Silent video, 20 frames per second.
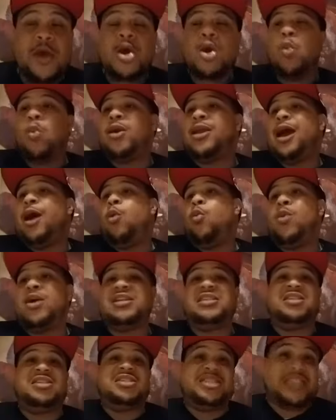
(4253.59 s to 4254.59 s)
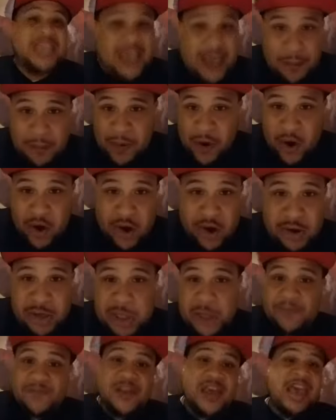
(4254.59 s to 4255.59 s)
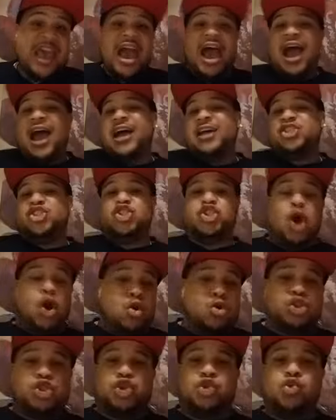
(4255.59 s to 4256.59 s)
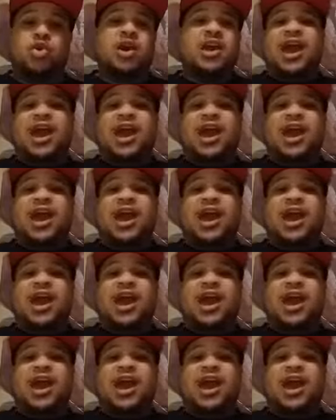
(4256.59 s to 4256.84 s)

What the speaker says: When I went to see Purge, I showed you